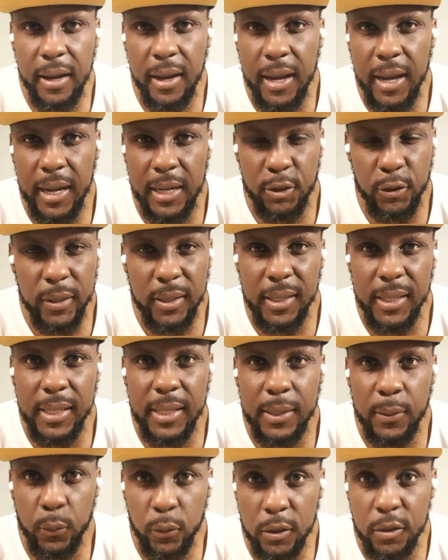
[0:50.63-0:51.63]
I
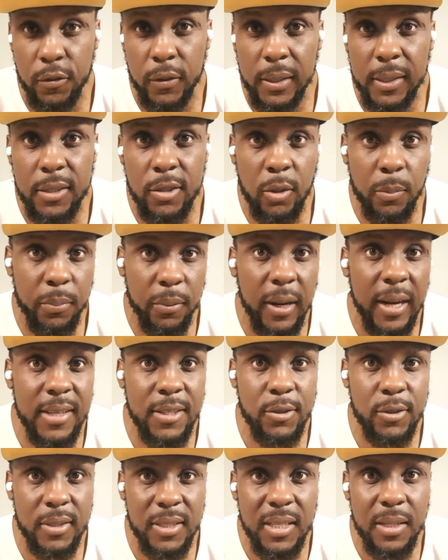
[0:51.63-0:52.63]
actually was really
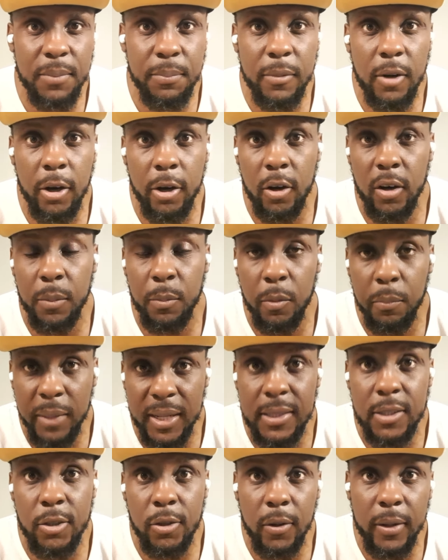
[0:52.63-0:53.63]
surprised to see Honorable
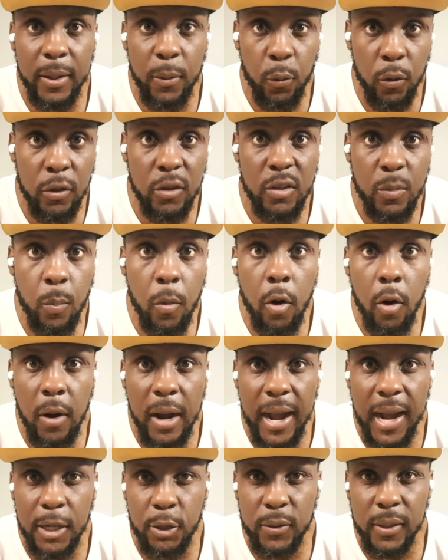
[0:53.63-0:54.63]
Mazzone once more.
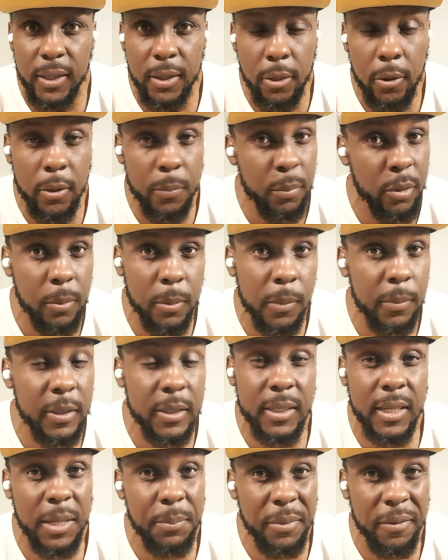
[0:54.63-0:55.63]
I actually thought probably
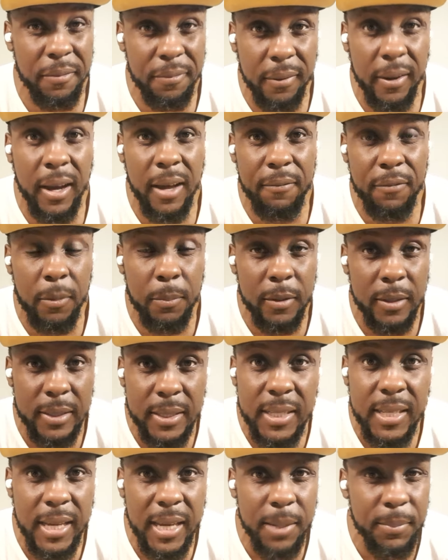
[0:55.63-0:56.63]
she had been fired from the
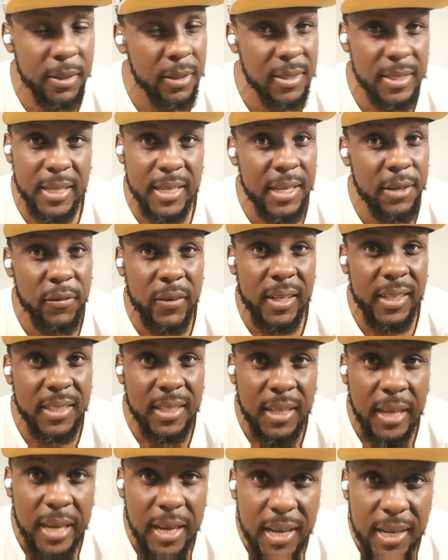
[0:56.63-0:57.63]
DA because I didn't
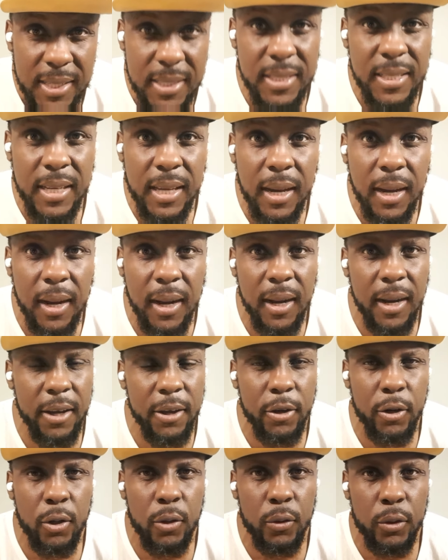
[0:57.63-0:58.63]
really see her,
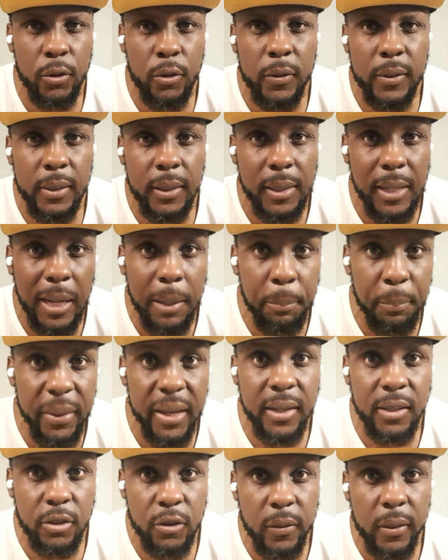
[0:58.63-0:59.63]
you know, during the
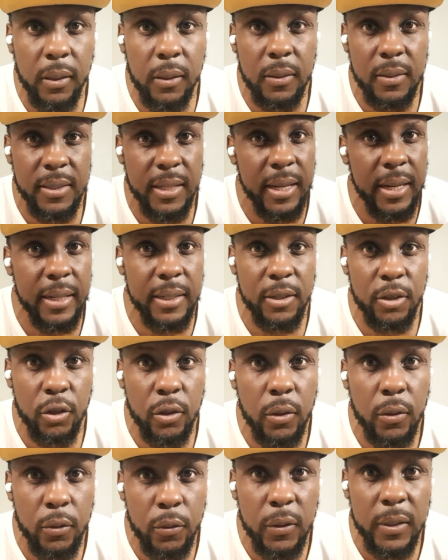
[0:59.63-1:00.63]
campaign trails and, you
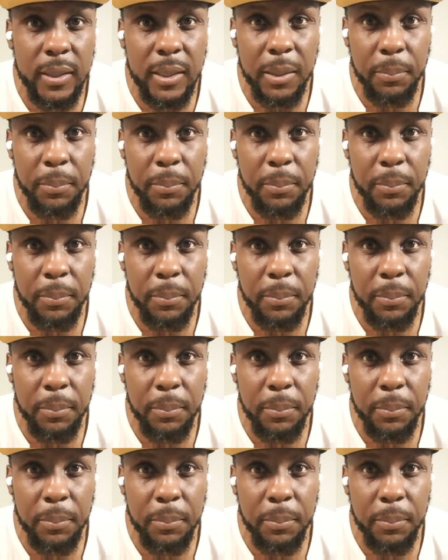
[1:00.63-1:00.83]
know, during